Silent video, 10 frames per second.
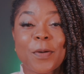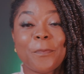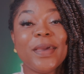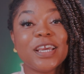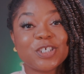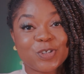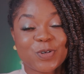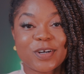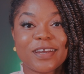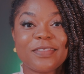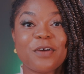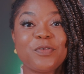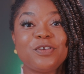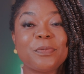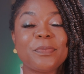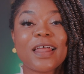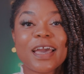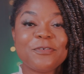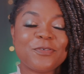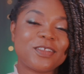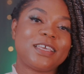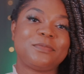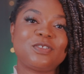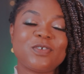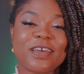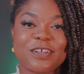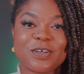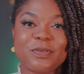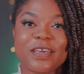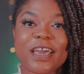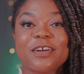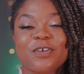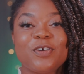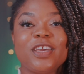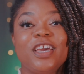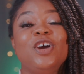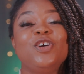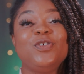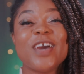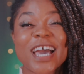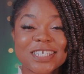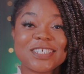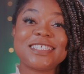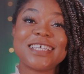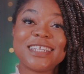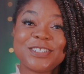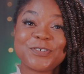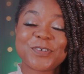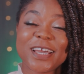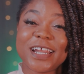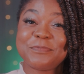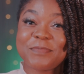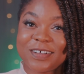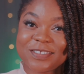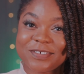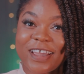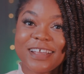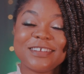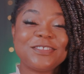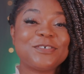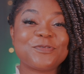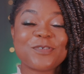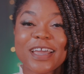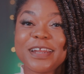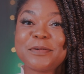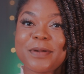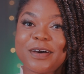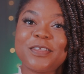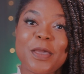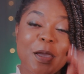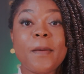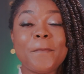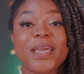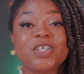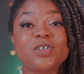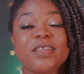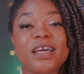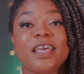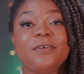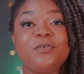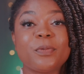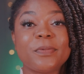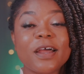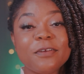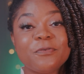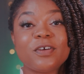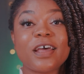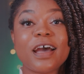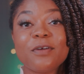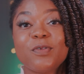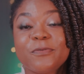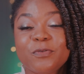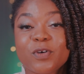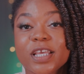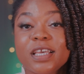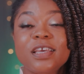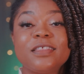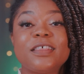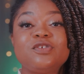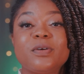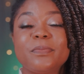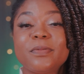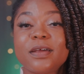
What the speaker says: Make sure that when you apply for the EB2-NIW category, you actually send in the right amount, right? The right amount. Make sure that if you're applying for the I-140, that you